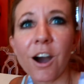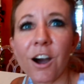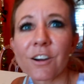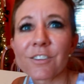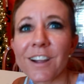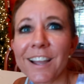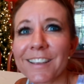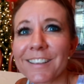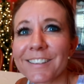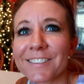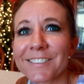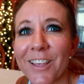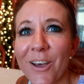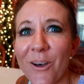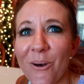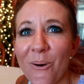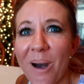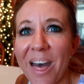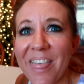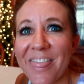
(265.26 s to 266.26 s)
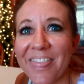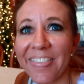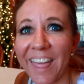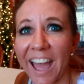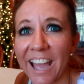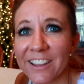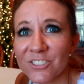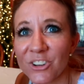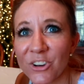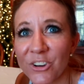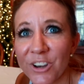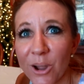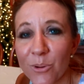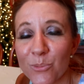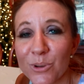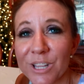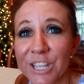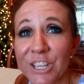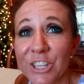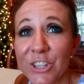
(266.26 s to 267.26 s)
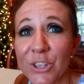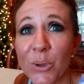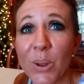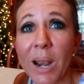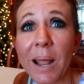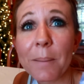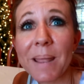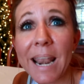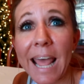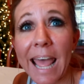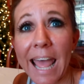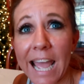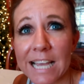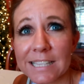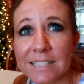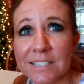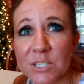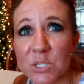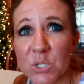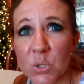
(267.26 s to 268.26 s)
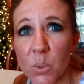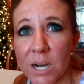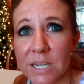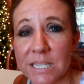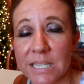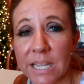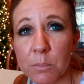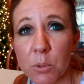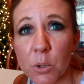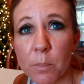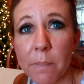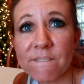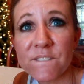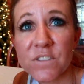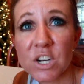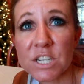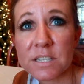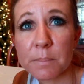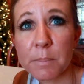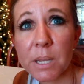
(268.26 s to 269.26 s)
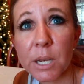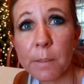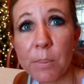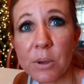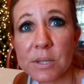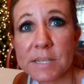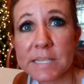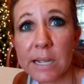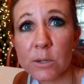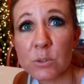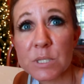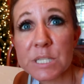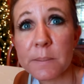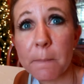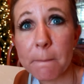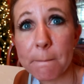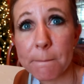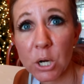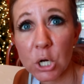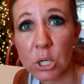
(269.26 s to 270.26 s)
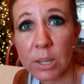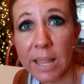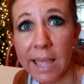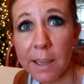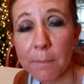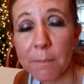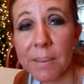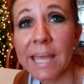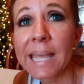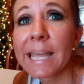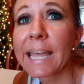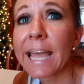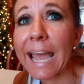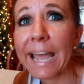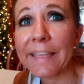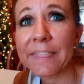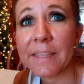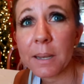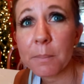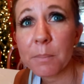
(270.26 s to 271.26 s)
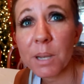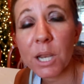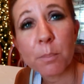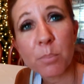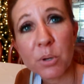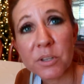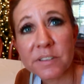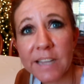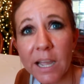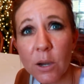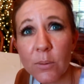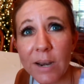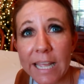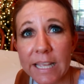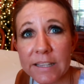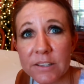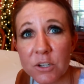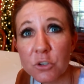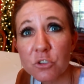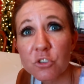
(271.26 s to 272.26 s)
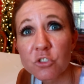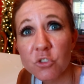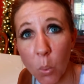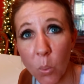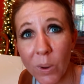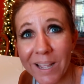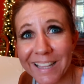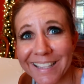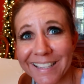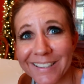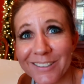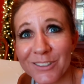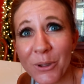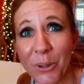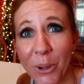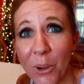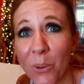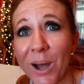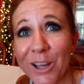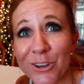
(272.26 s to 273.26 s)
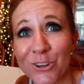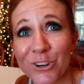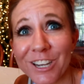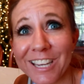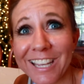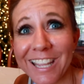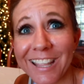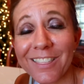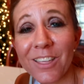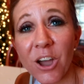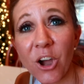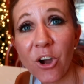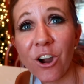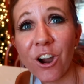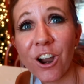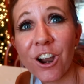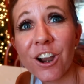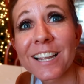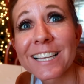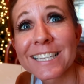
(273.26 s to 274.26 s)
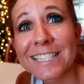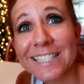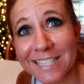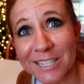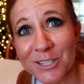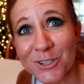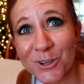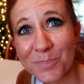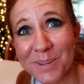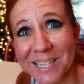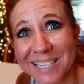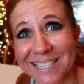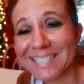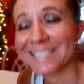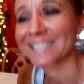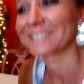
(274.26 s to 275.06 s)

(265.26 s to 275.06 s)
All right, so that turned out really cute. I'm gonna add this to our table, but first I'm gonna put down some burlap, and then I'm gonna put down a little doily to go underneath our centerpiece.